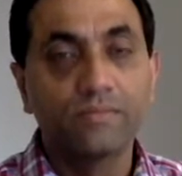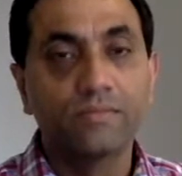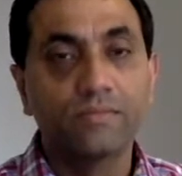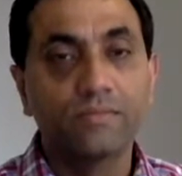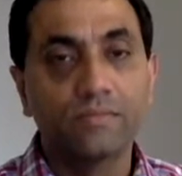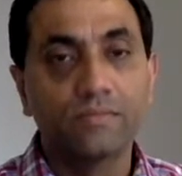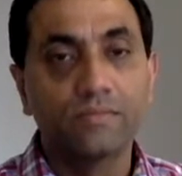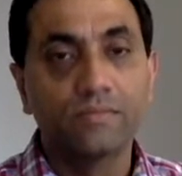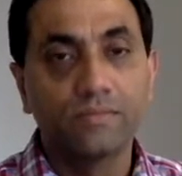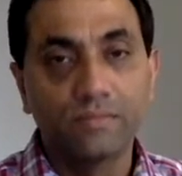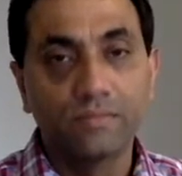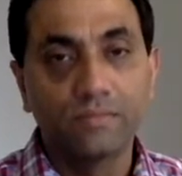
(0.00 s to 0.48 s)

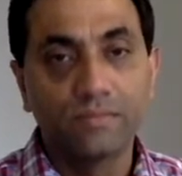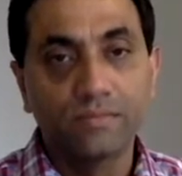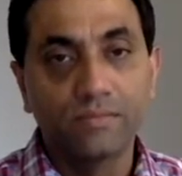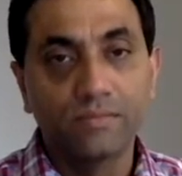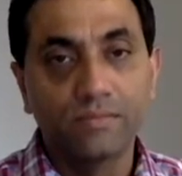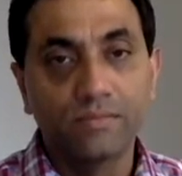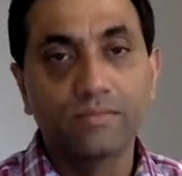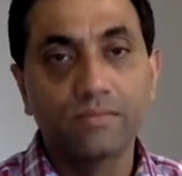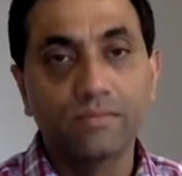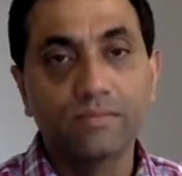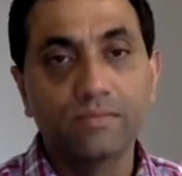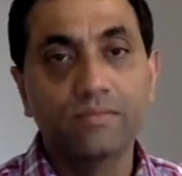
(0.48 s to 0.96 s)

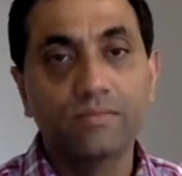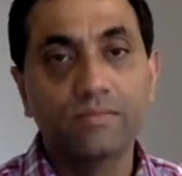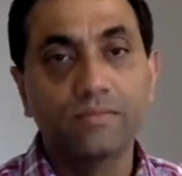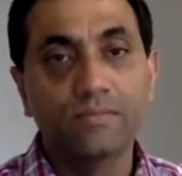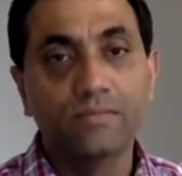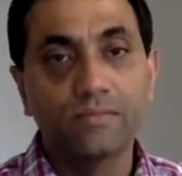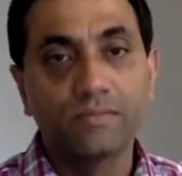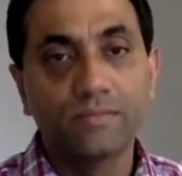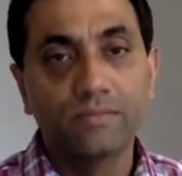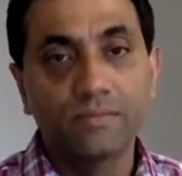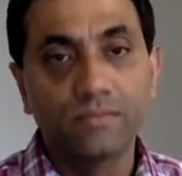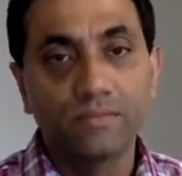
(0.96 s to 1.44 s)

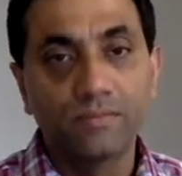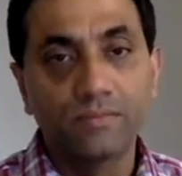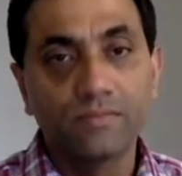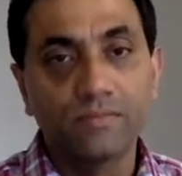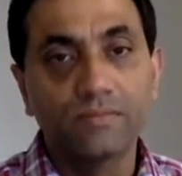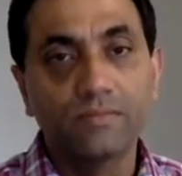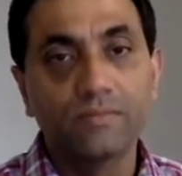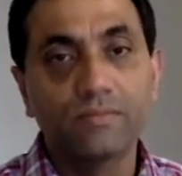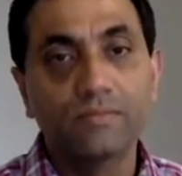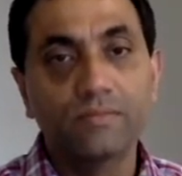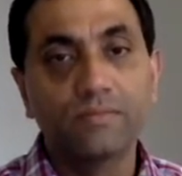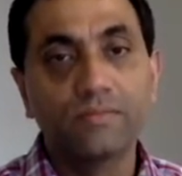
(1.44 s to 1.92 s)

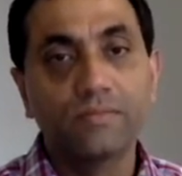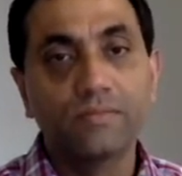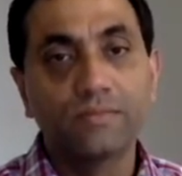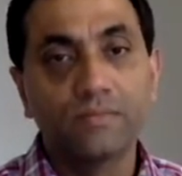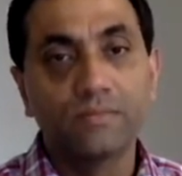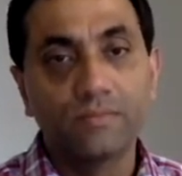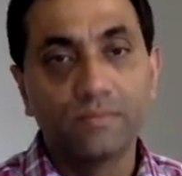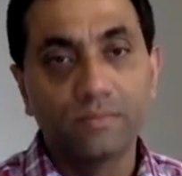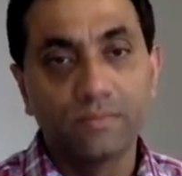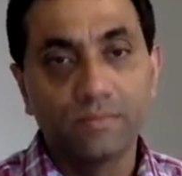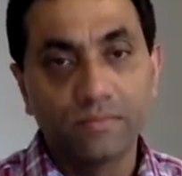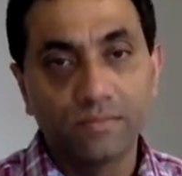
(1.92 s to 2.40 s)

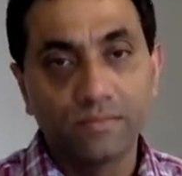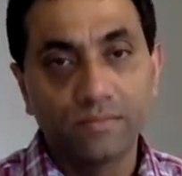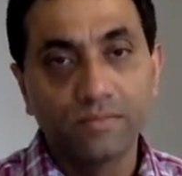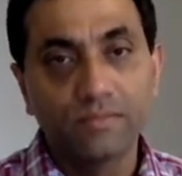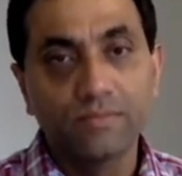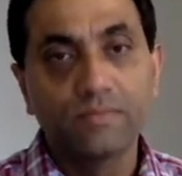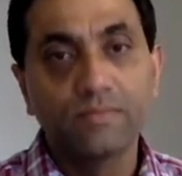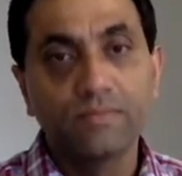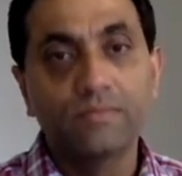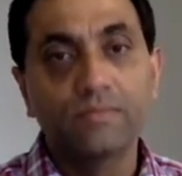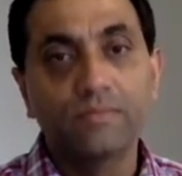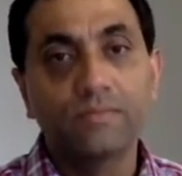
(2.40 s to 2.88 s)

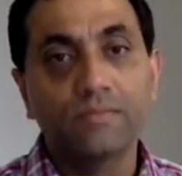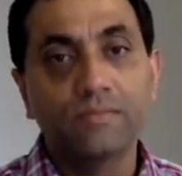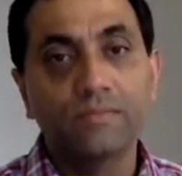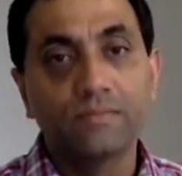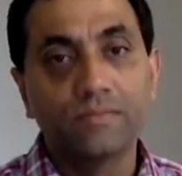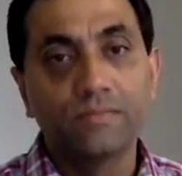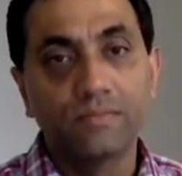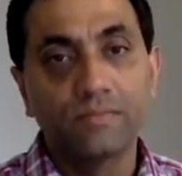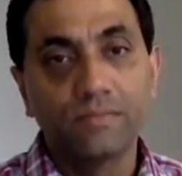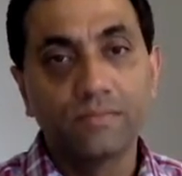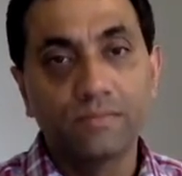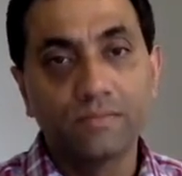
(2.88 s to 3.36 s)

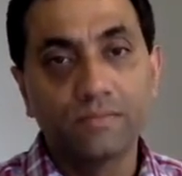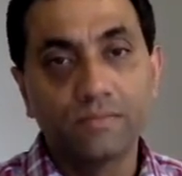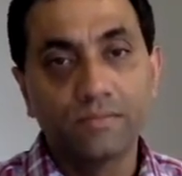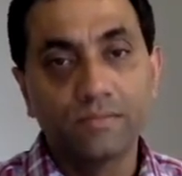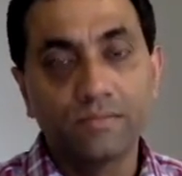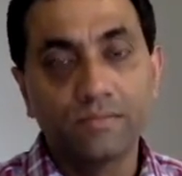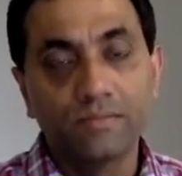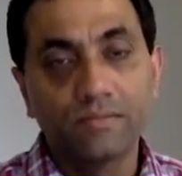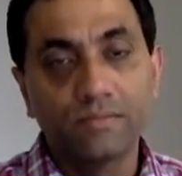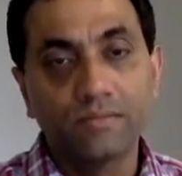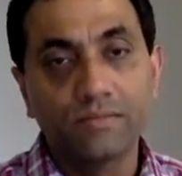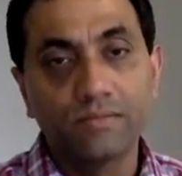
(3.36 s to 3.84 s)

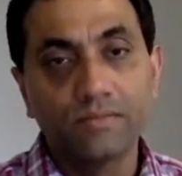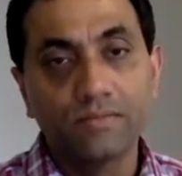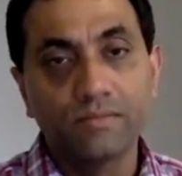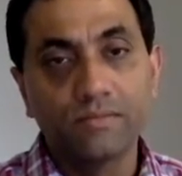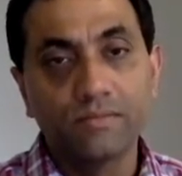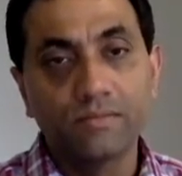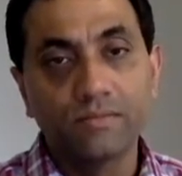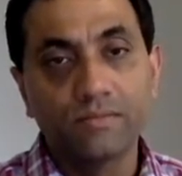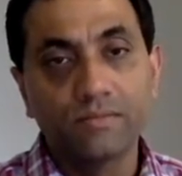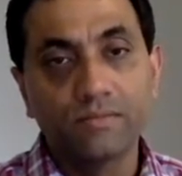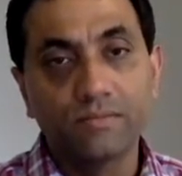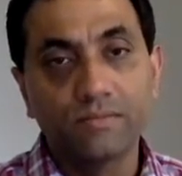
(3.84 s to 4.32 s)

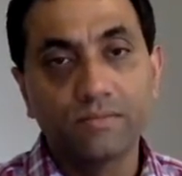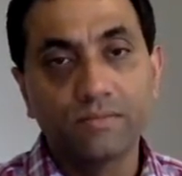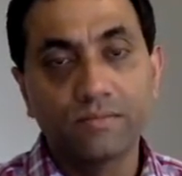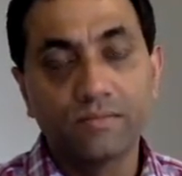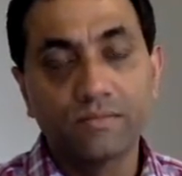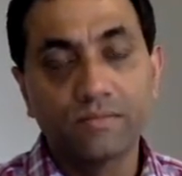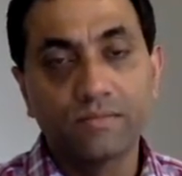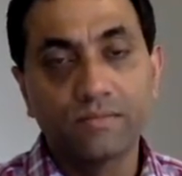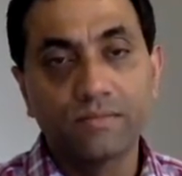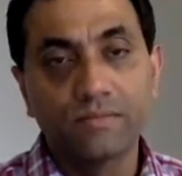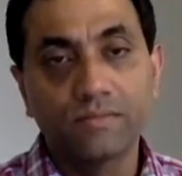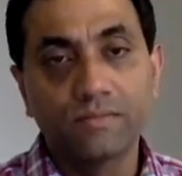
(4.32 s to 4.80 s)

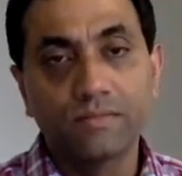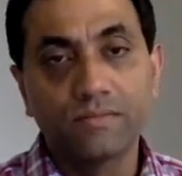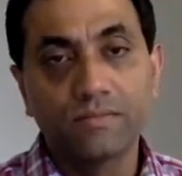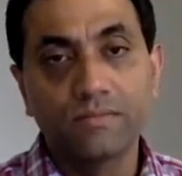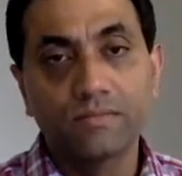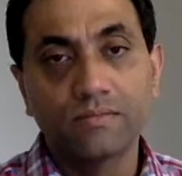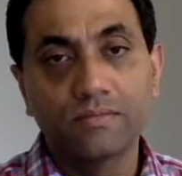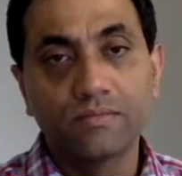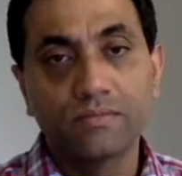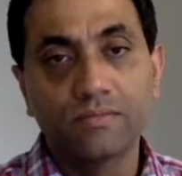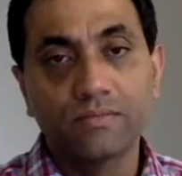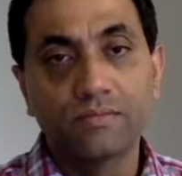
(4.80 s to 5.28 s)

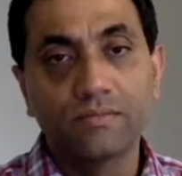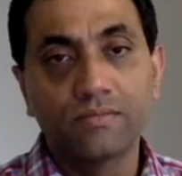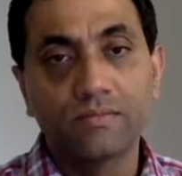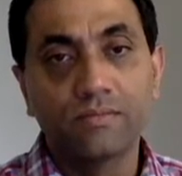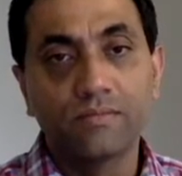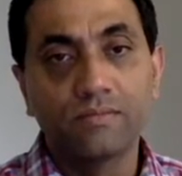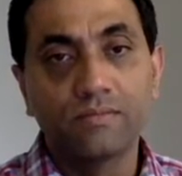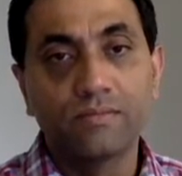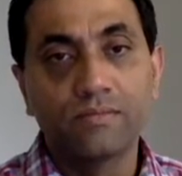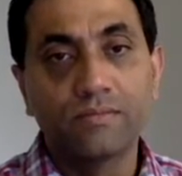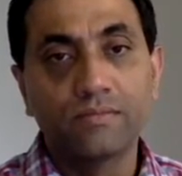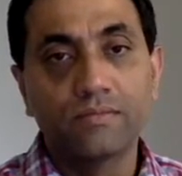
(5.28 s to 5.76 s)

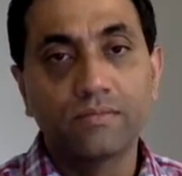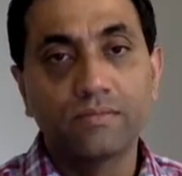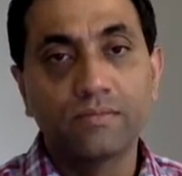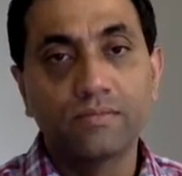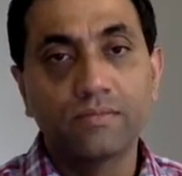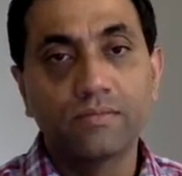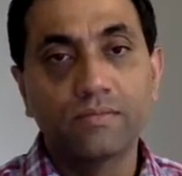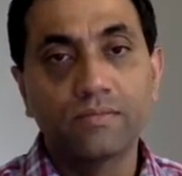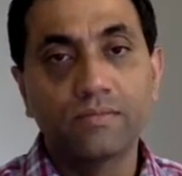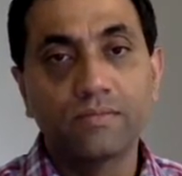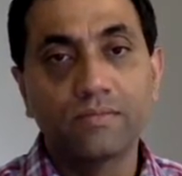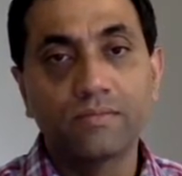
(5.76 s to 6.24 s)

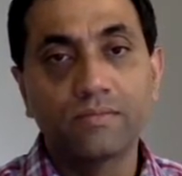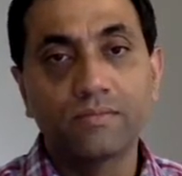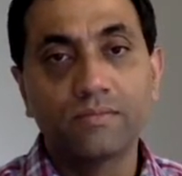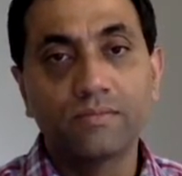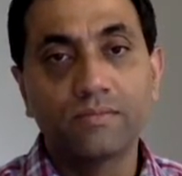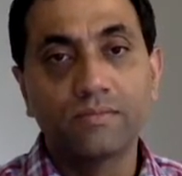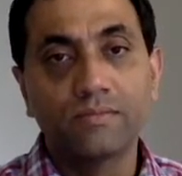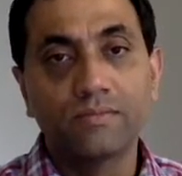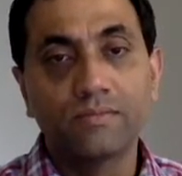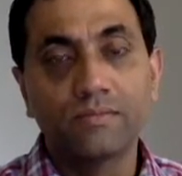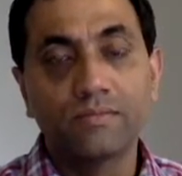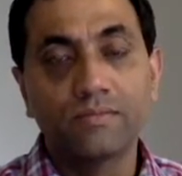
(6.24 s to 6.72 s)

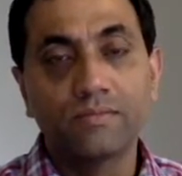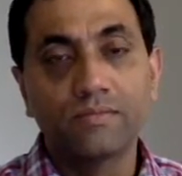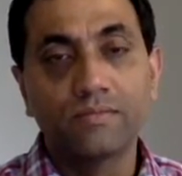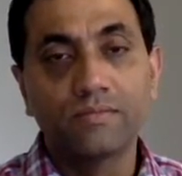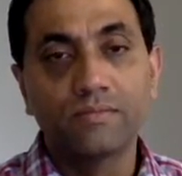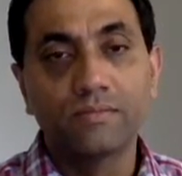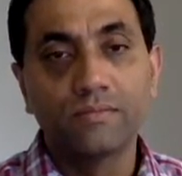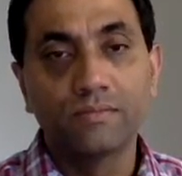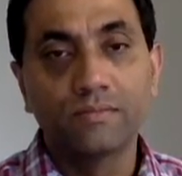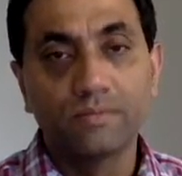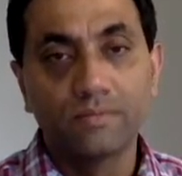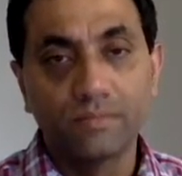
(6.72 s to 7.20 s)

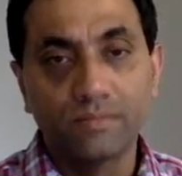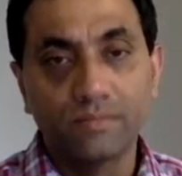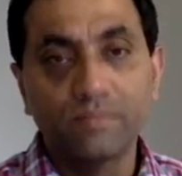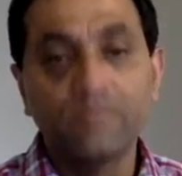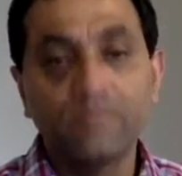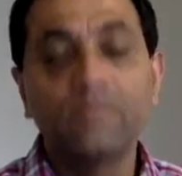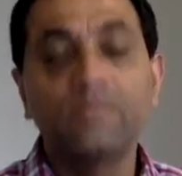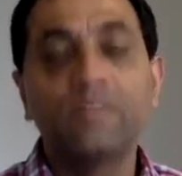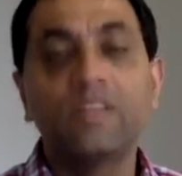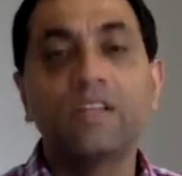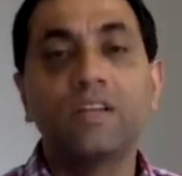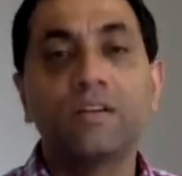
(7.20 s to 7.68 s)

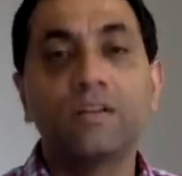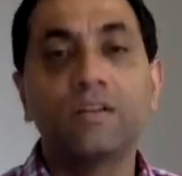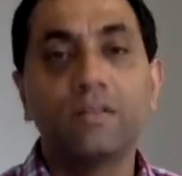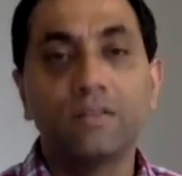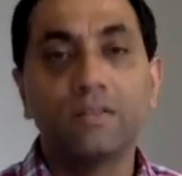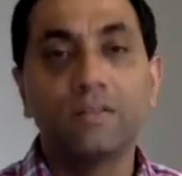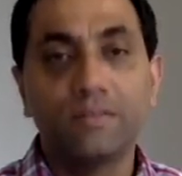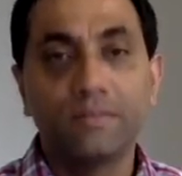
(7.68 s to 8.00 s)
(silent)